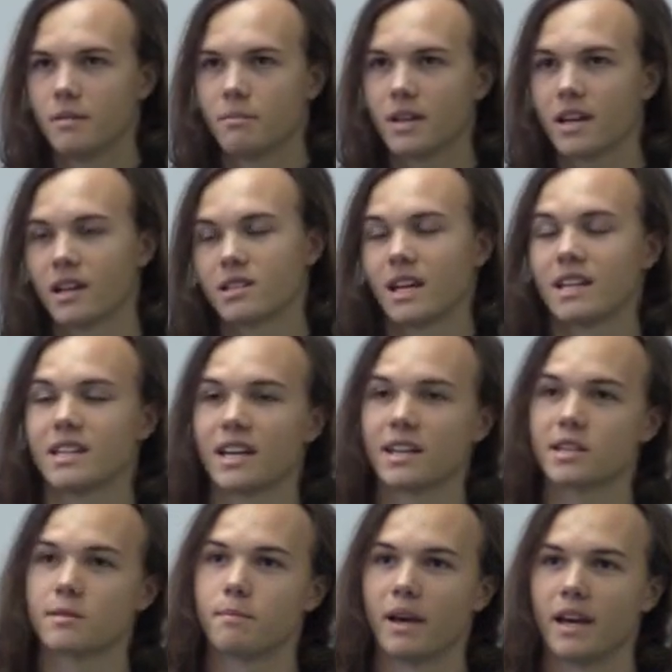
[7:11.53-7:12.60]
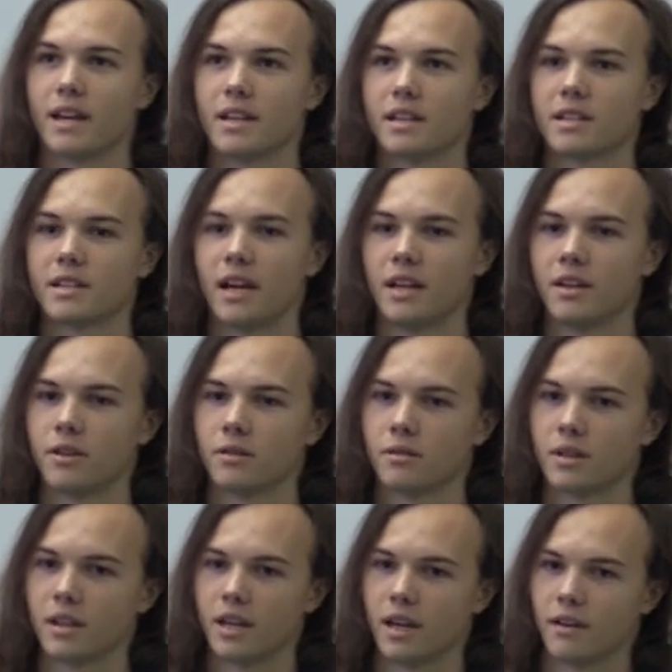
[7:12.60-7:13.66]
because I take Spanish, I don't
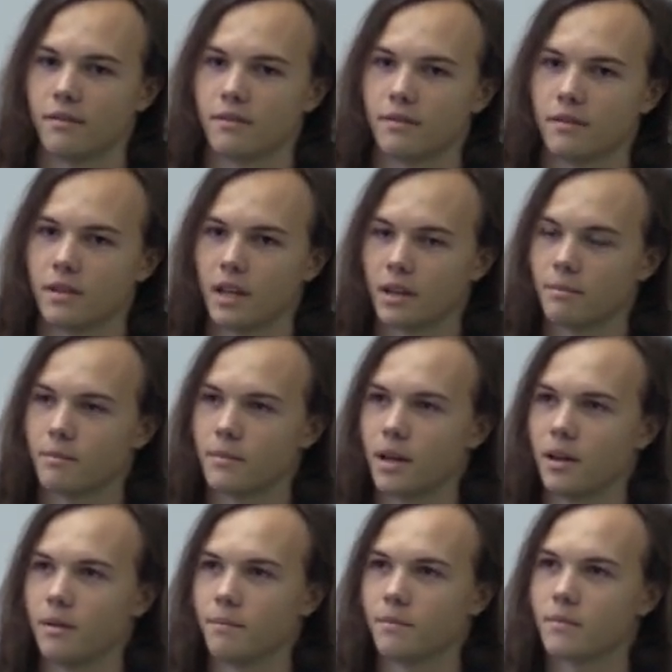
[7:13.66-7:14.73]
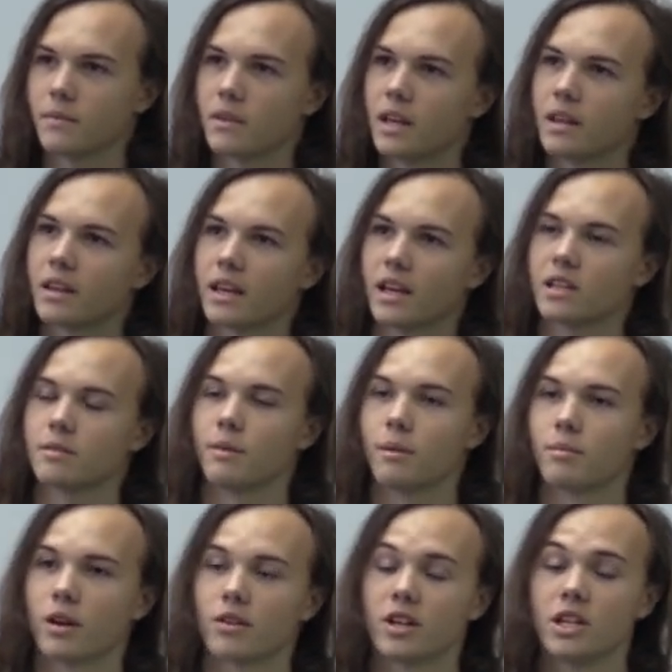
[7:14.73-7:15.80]
really have, in the case of my
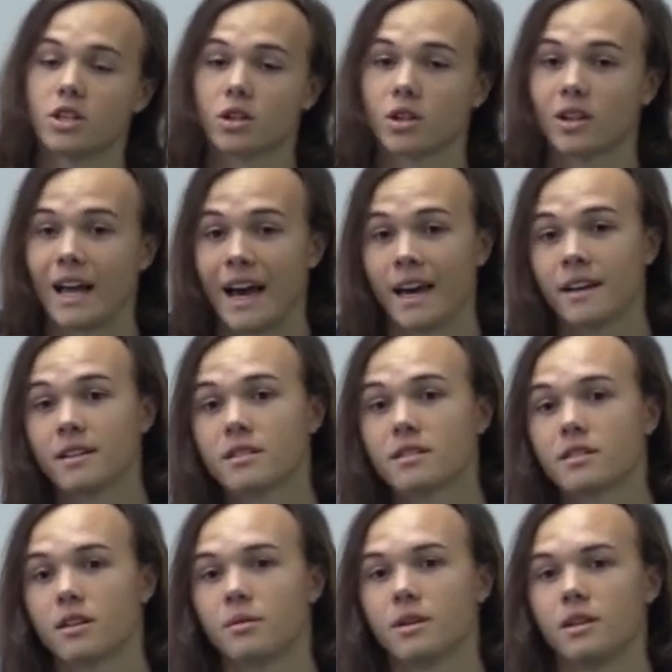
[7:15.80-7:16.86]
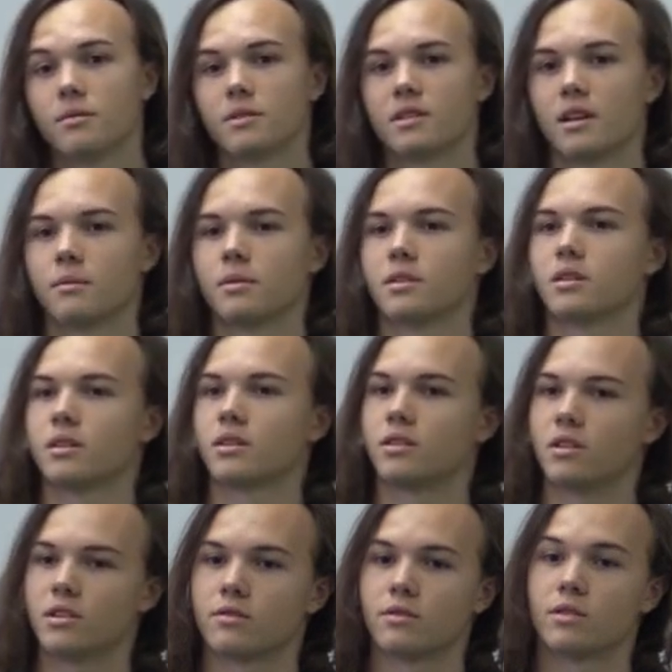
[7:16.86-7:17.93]
brother, he took Latin, so he was able to learn
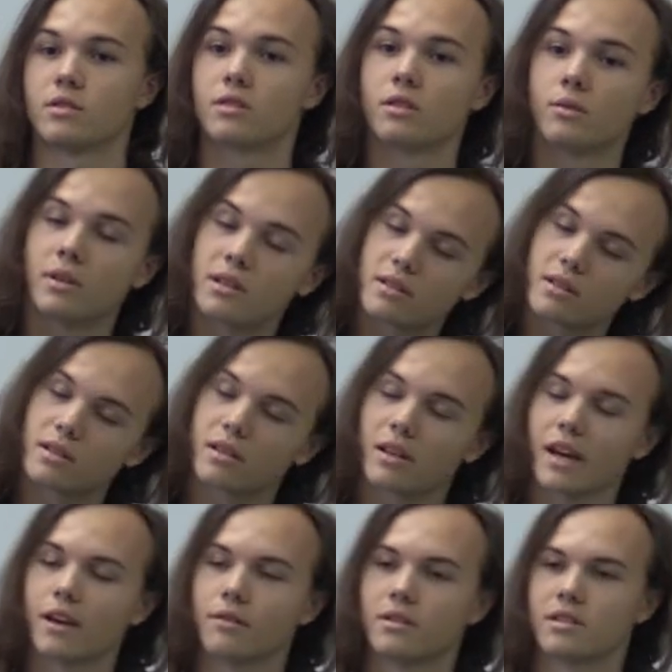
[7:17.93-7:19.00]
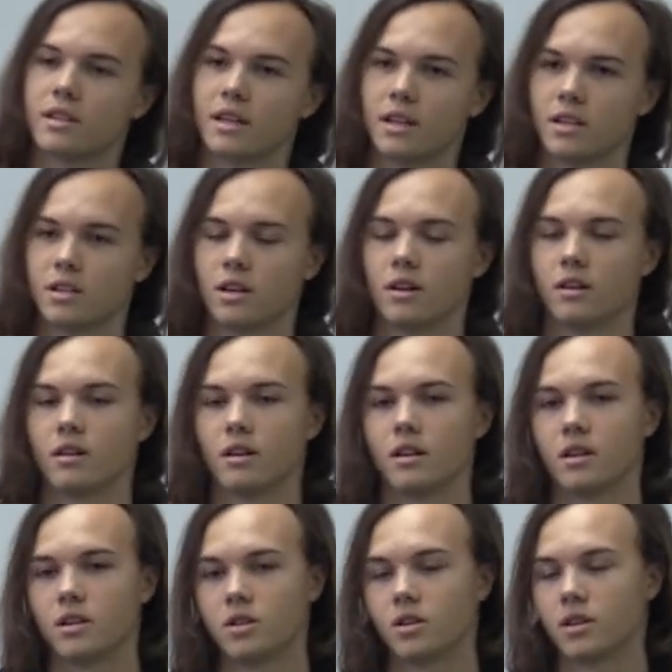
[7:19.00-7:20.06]
these roots through his language that he
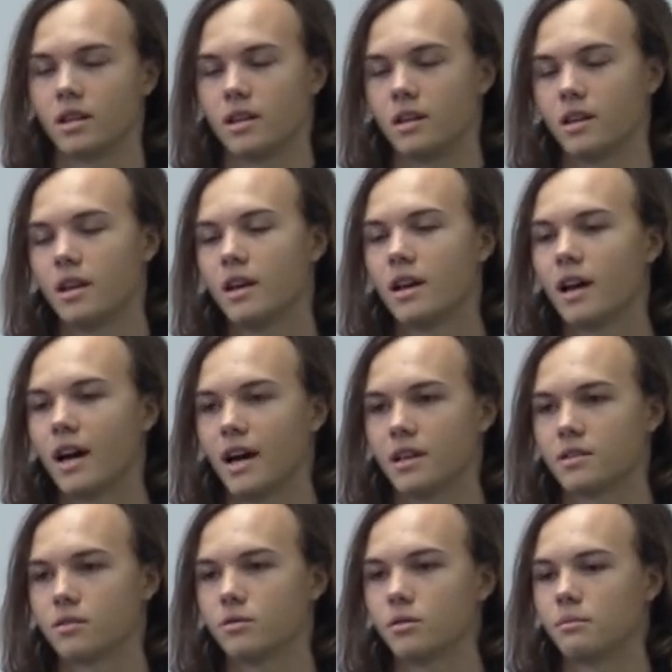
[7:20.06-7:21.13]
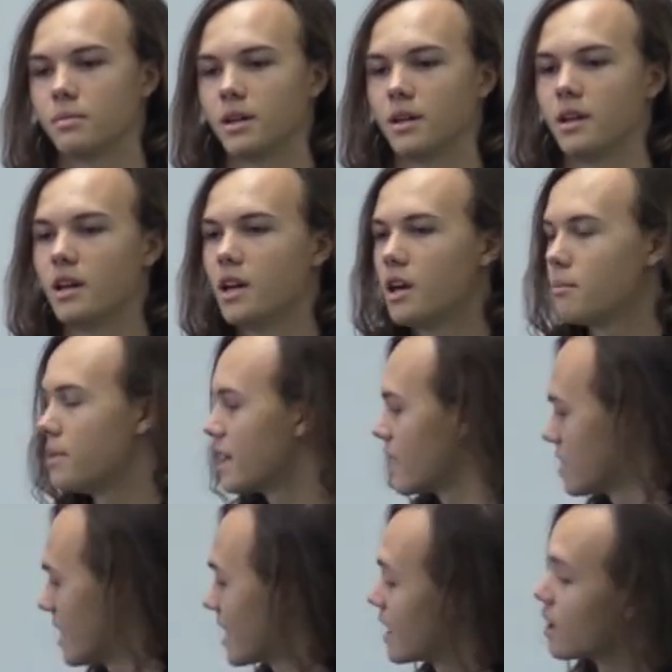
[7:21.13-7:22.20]
took in high school. But
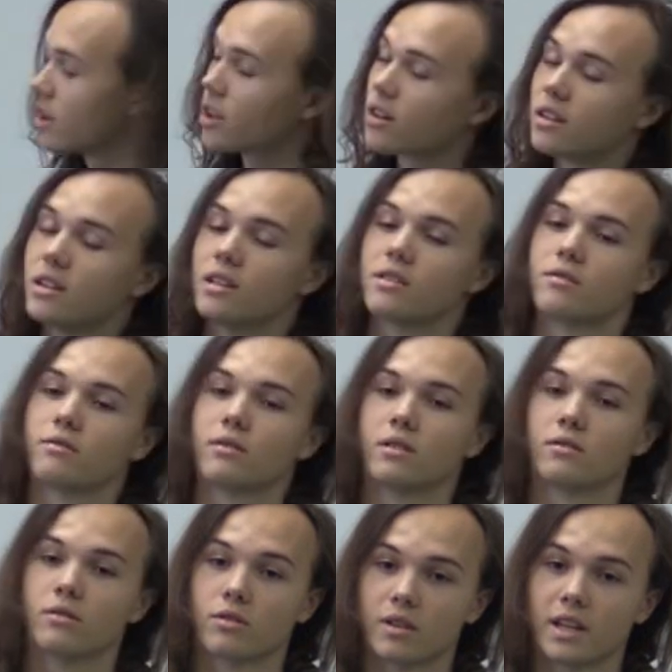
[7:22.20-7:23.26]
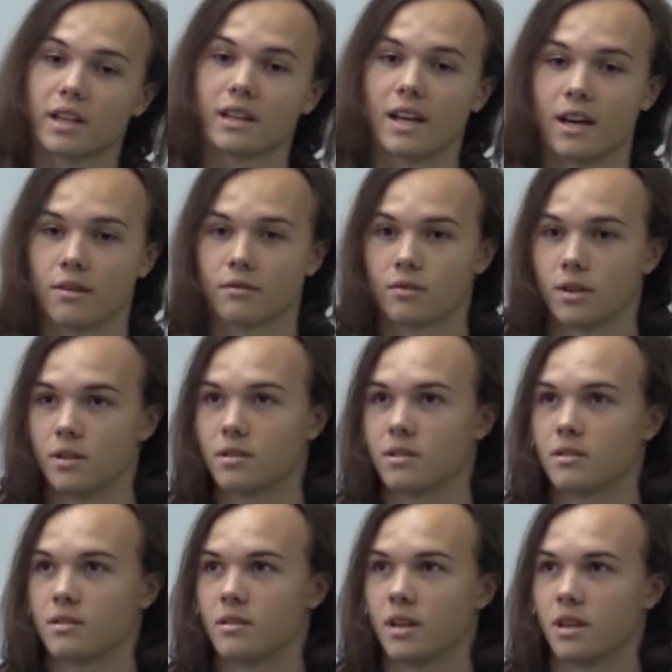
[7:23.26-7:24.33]
because I get to learn these Greek and Latin
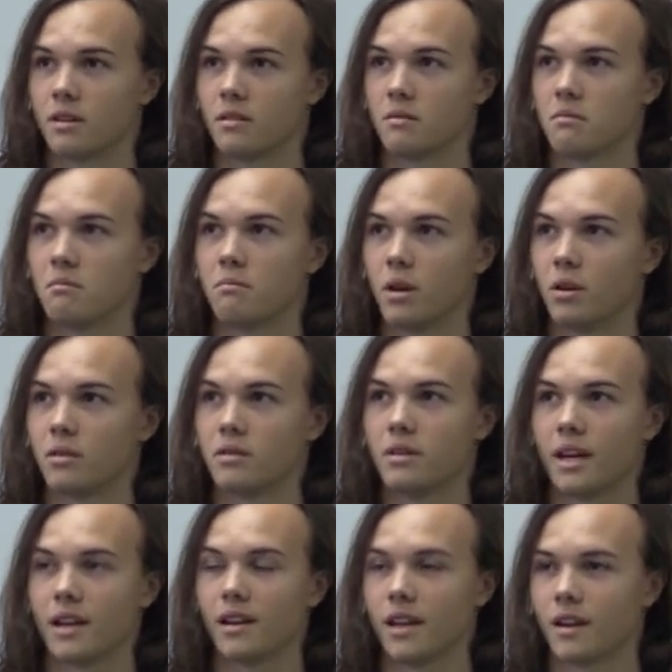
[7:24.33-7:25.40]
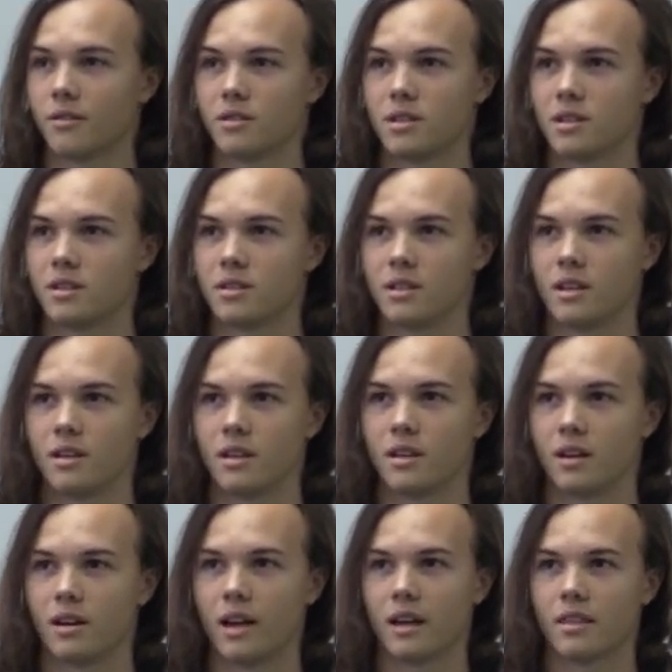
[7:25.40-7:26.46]
roots, they're both dead languages, and
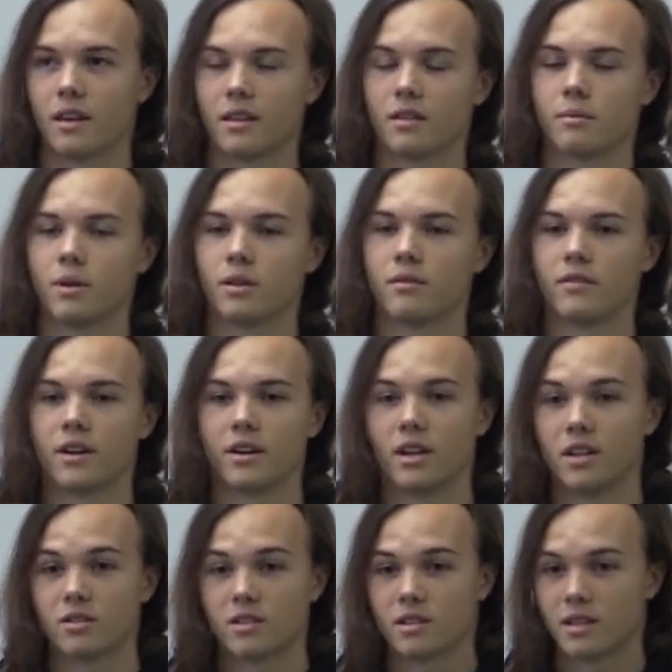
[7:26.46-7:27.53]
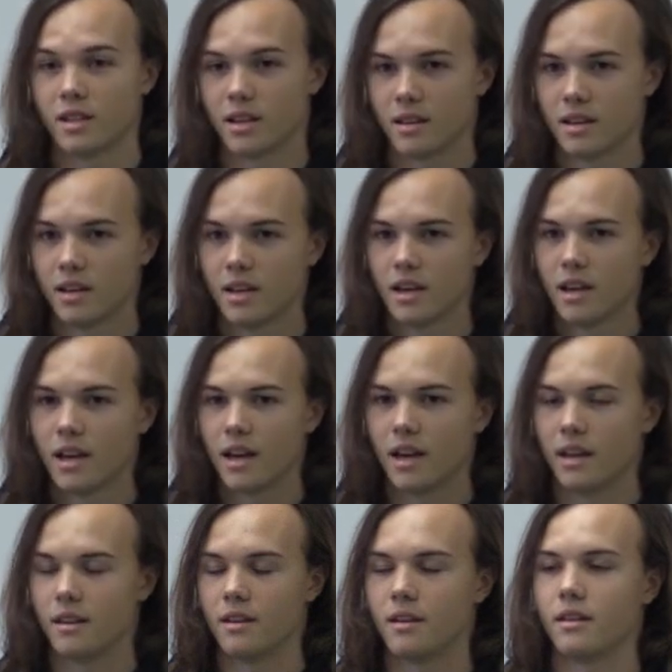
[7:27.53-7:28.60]
I think they're both very interesting,
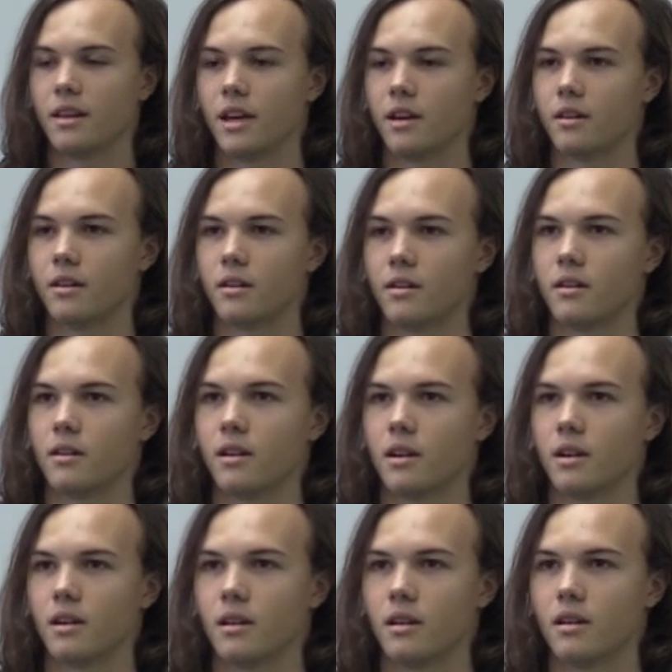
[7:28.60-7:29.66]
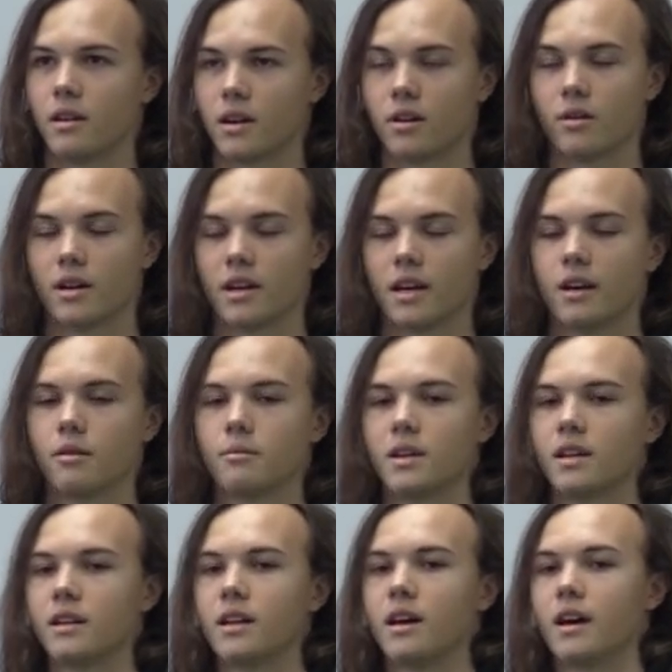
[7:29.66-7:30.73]
and they're going to help me
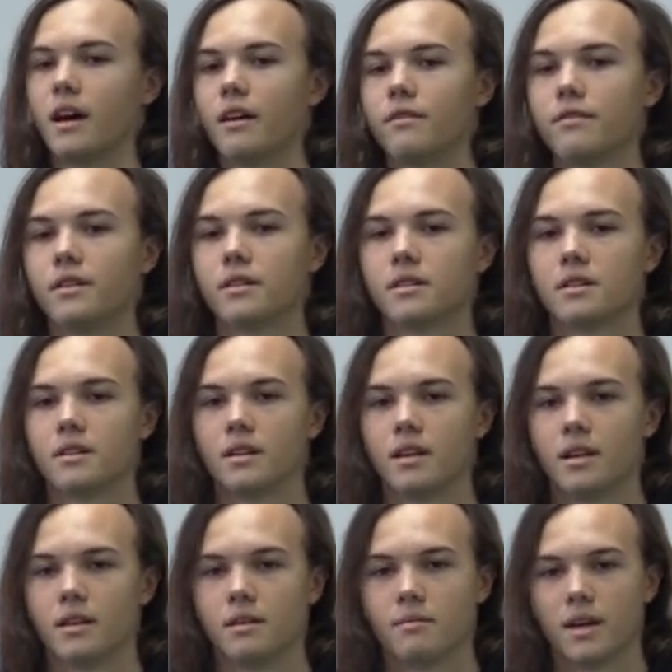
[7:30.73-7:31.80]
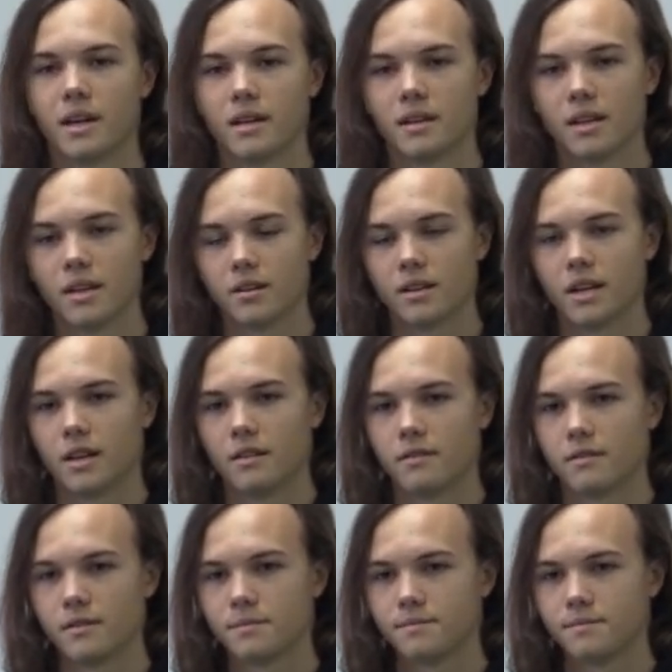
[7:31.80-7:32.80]
a lot, I feel, in my later life.